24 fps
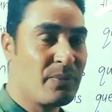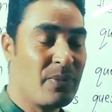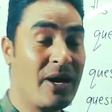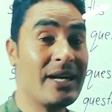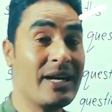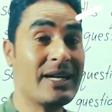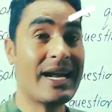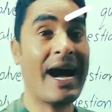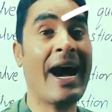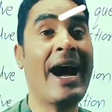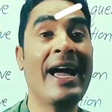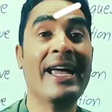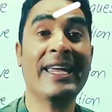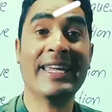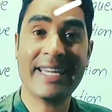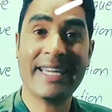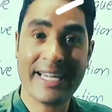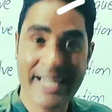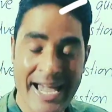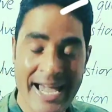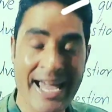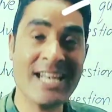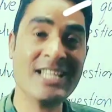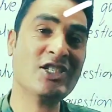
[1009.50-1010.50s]
but I
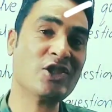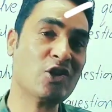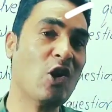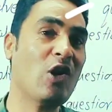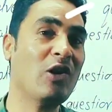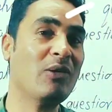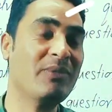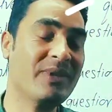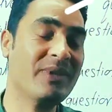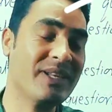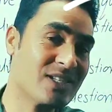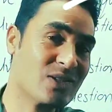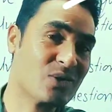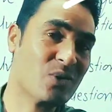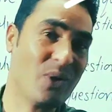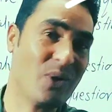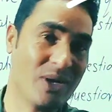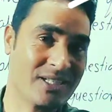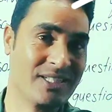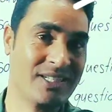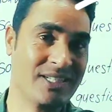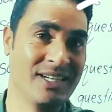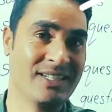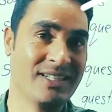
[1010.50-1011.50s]
can solve this
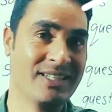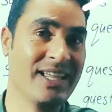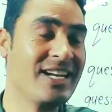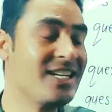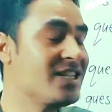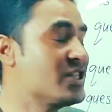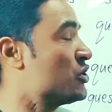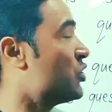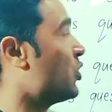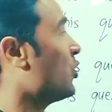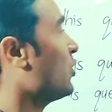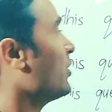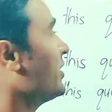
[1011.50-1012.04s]
question. There is no